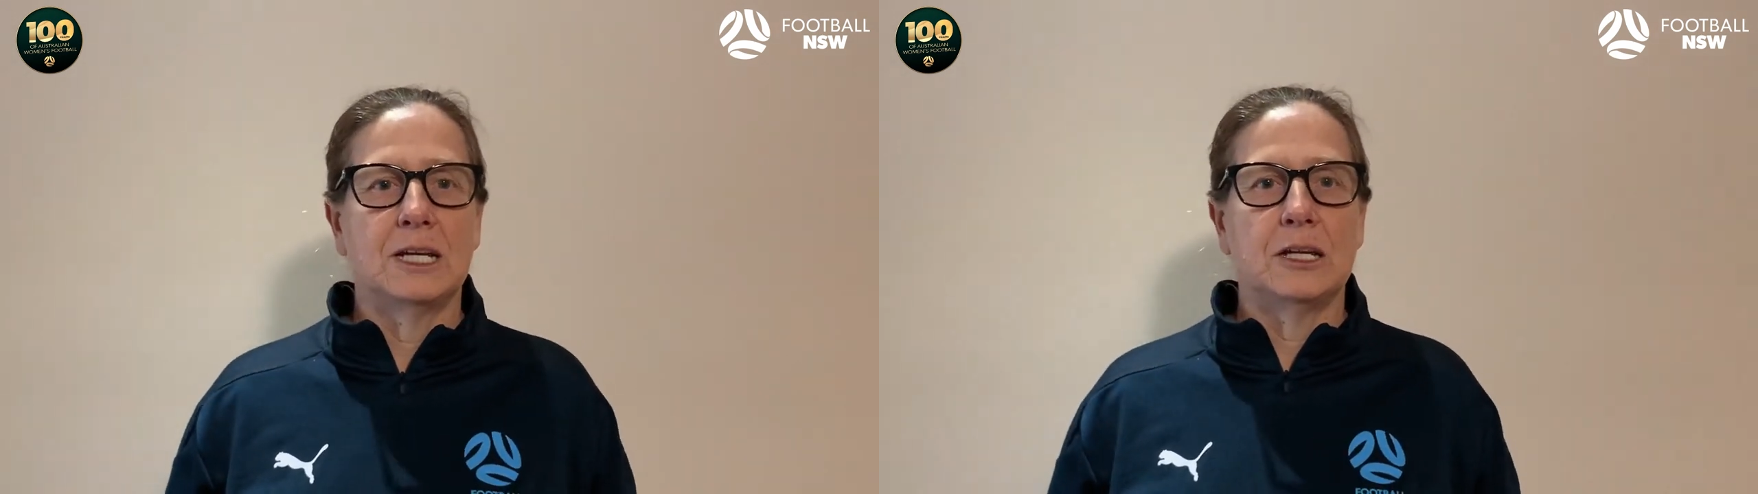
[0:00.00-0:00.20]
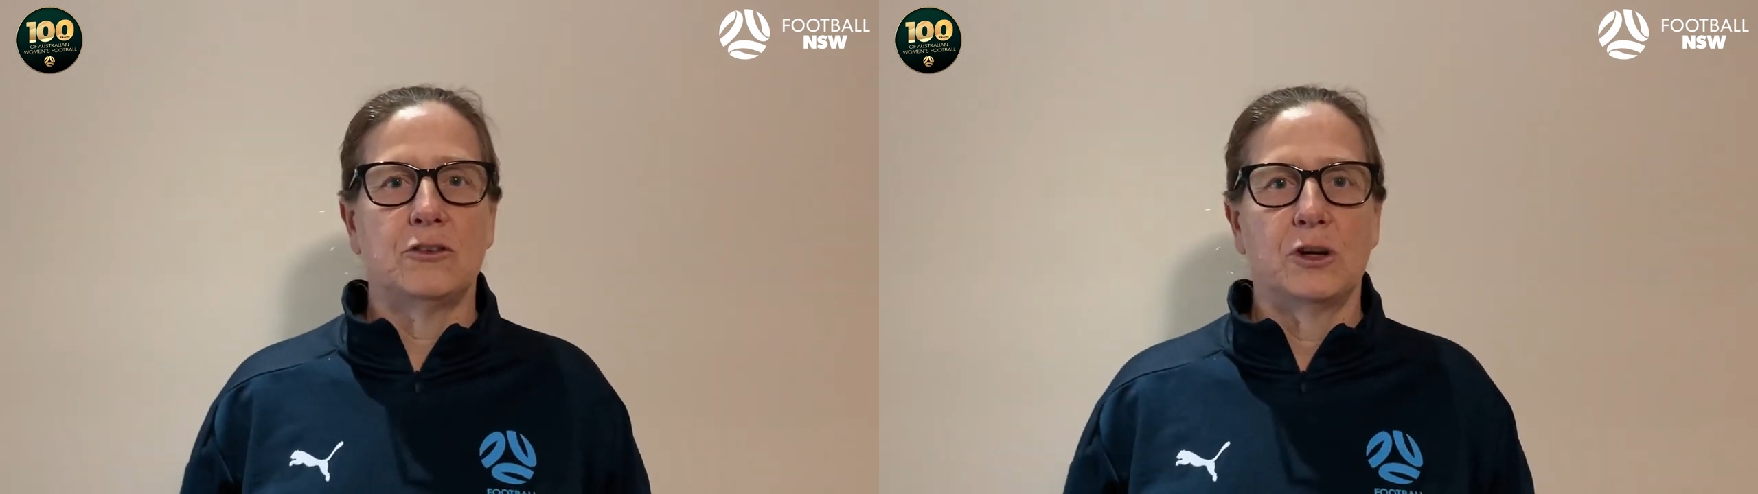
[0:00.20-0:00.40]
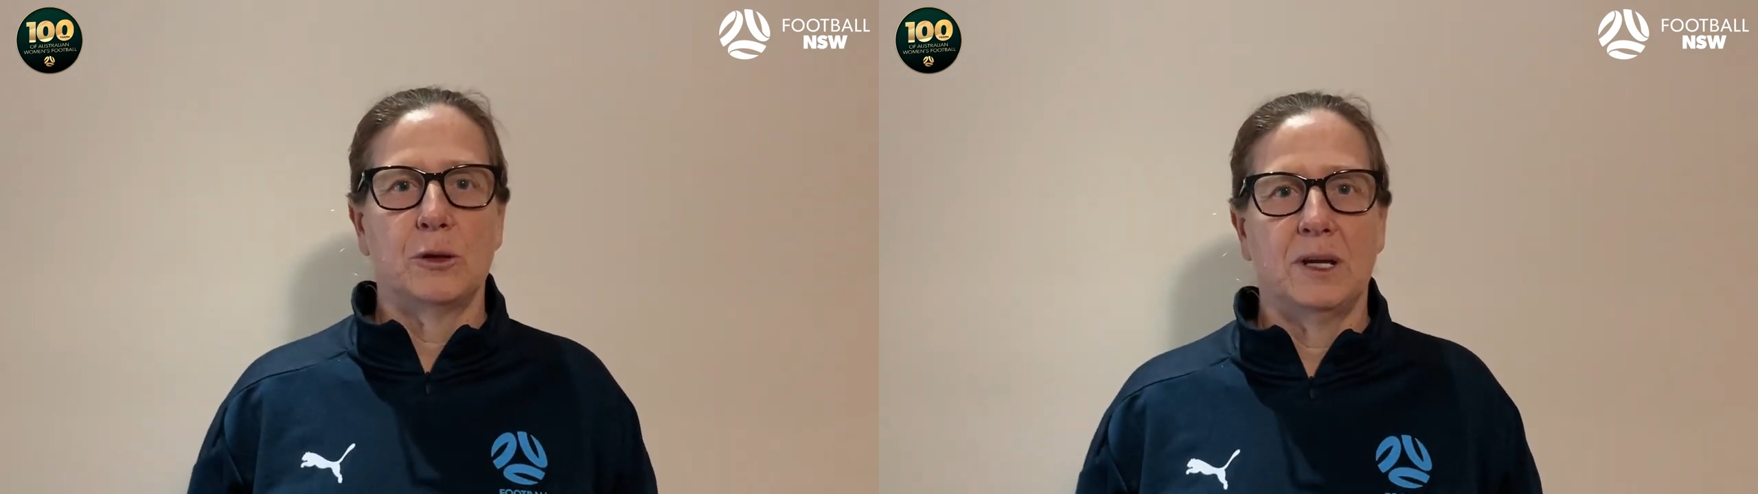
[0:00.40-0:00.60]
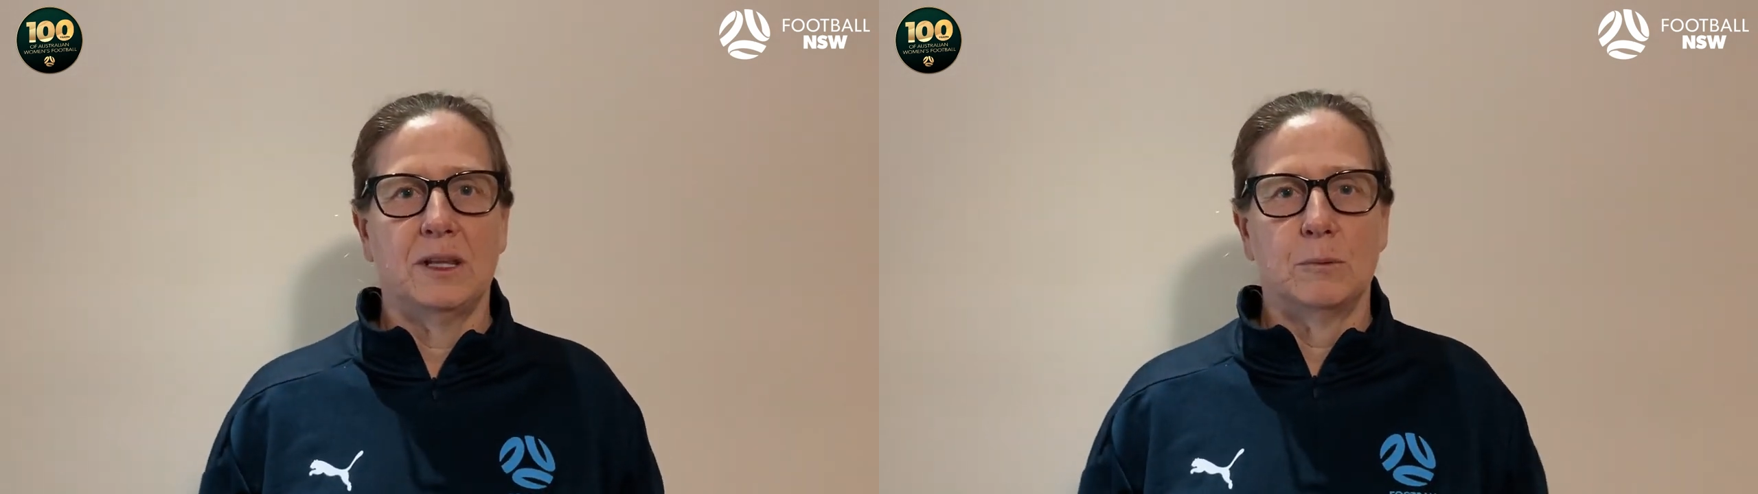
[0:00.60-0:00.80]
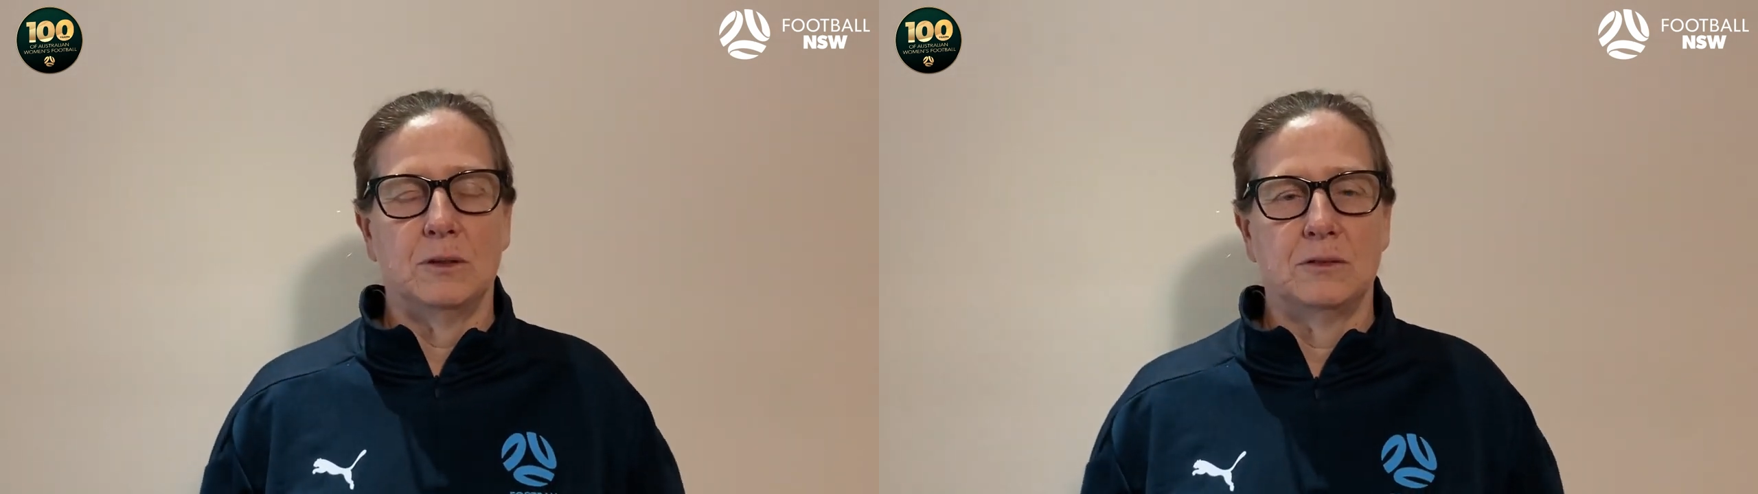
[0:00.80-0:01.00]
and try to make
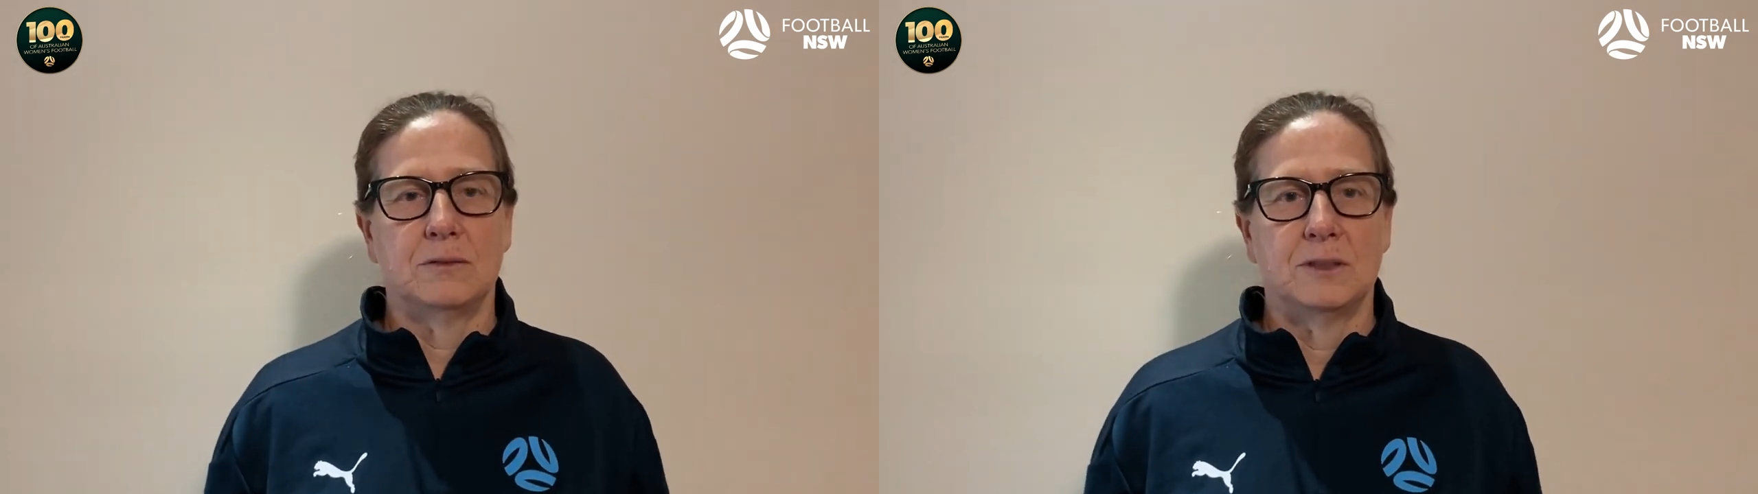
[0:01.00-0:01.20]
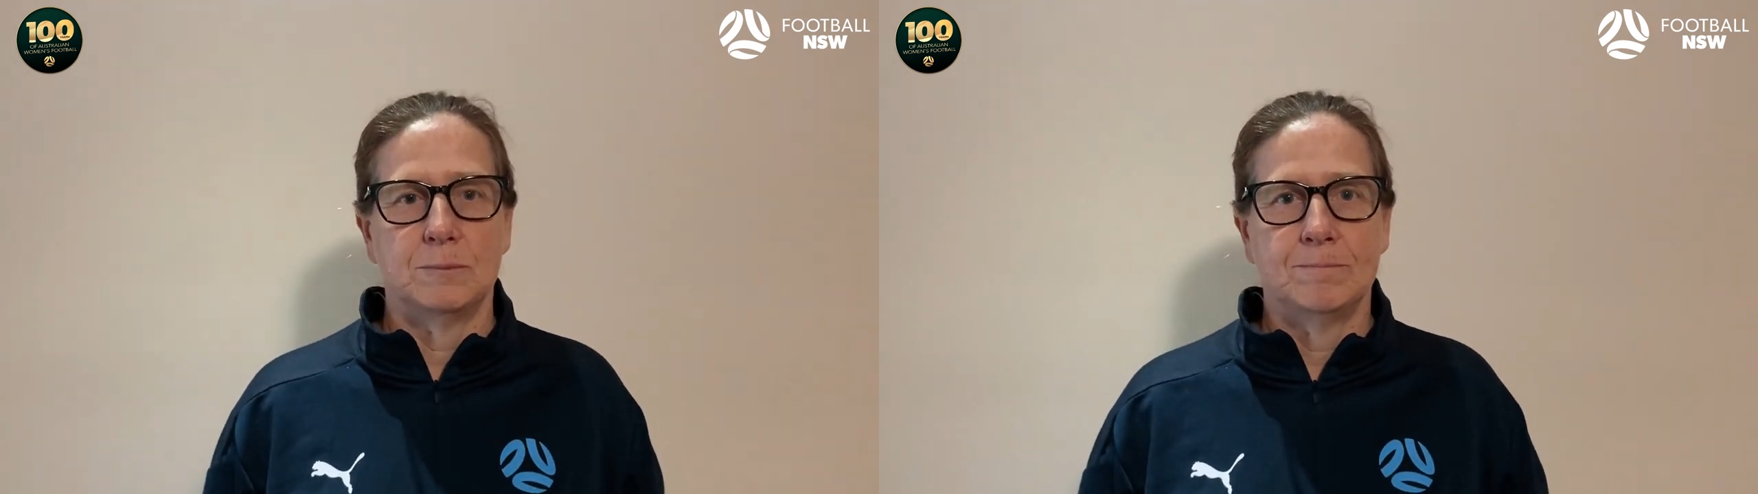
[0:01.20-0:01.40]
the most of them.